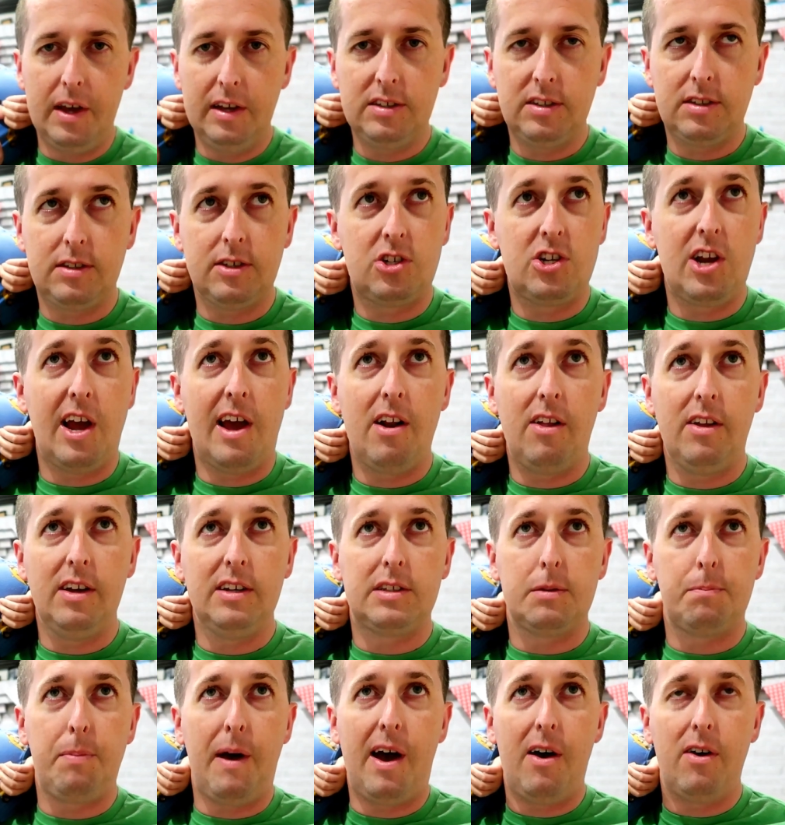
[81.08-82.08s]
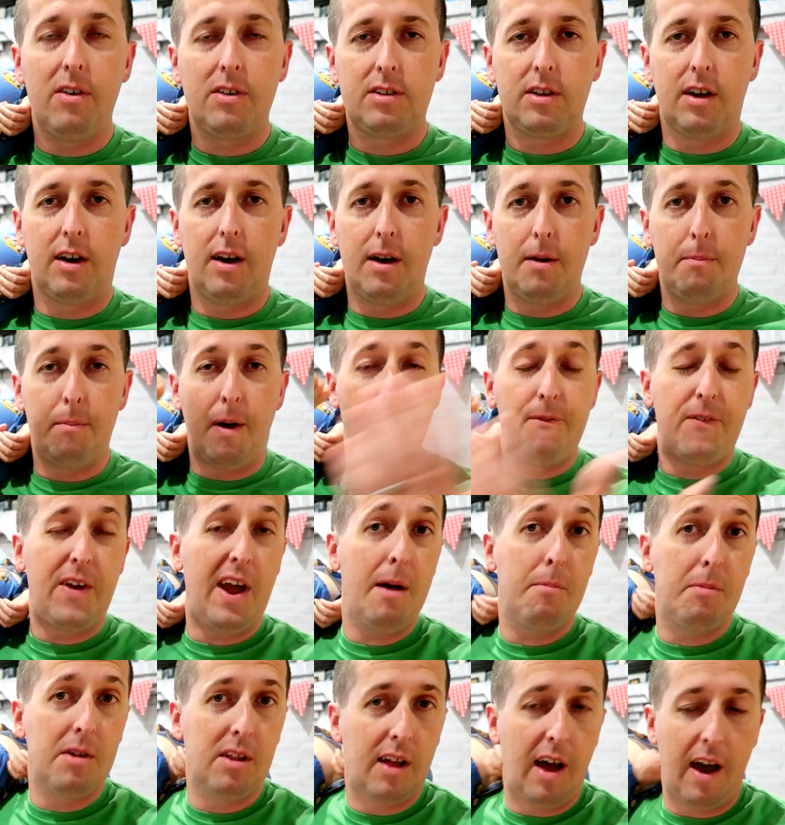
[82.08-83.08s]
This channel is about my
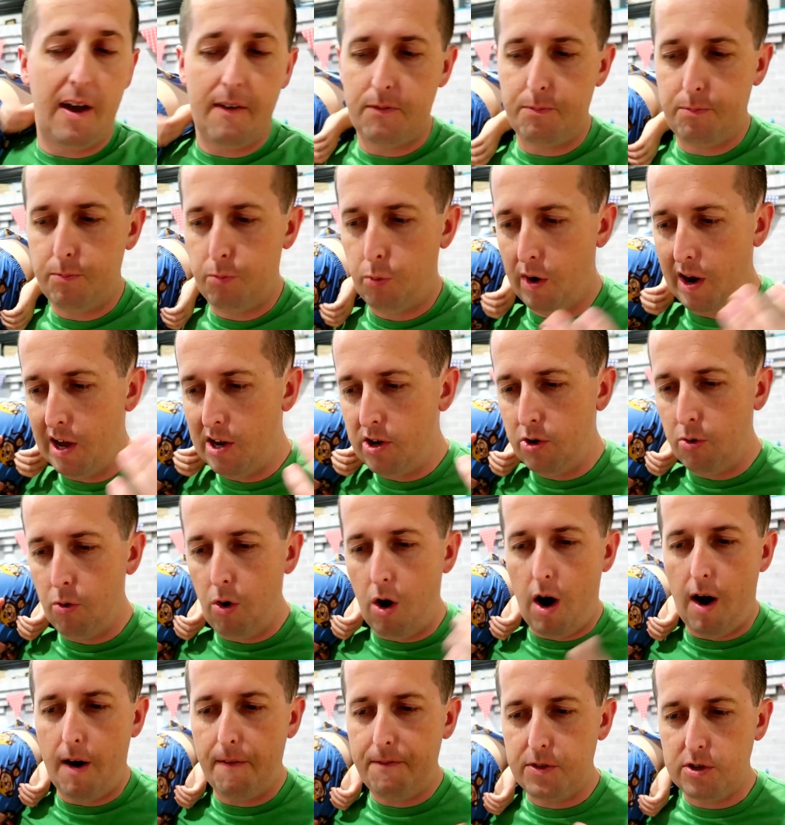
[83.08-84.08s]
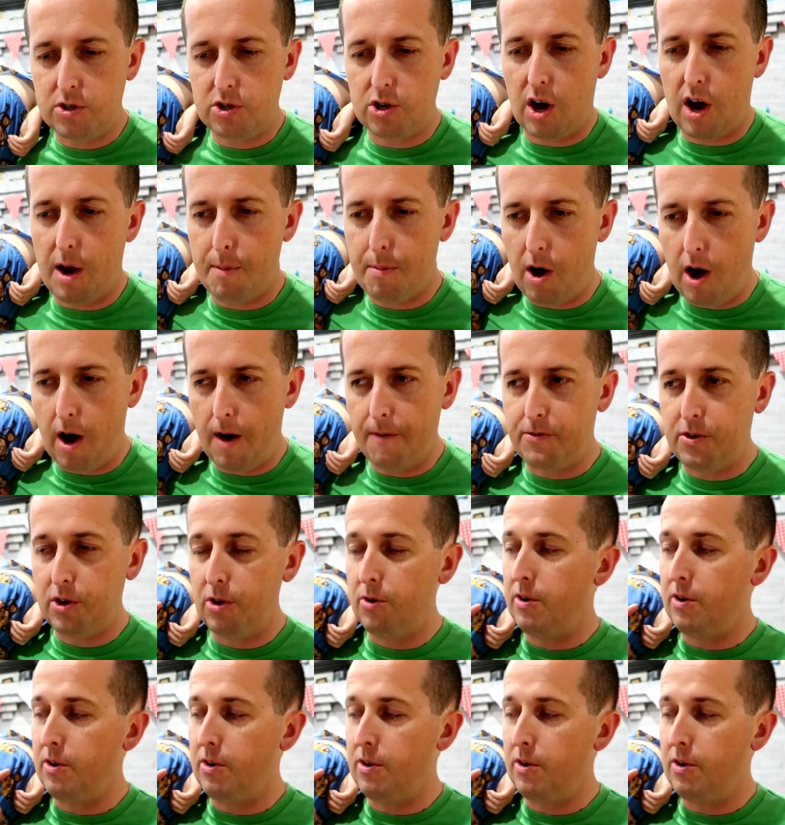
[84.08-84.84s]
family life, what I do off the job, off